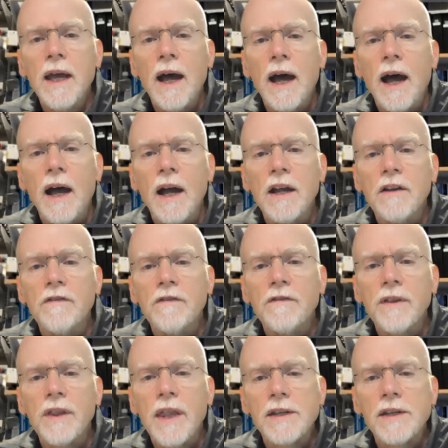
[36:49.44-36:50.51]
if
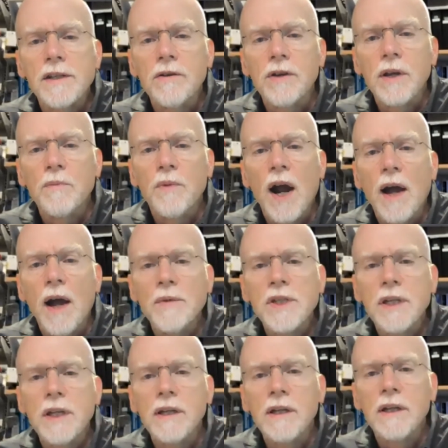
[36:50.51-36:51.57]
that's looking
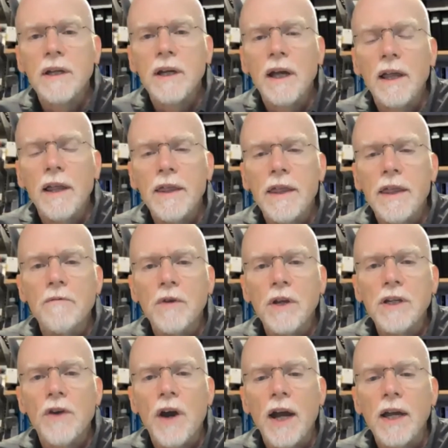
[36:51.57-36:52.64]
promising, then we
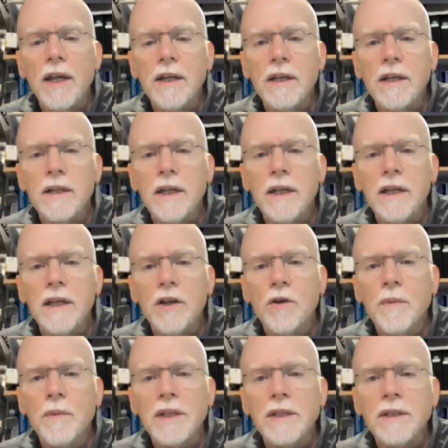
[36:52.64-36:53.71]
try it in
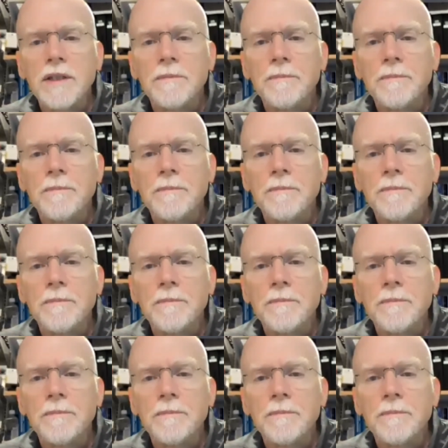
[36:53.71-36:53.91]
humans.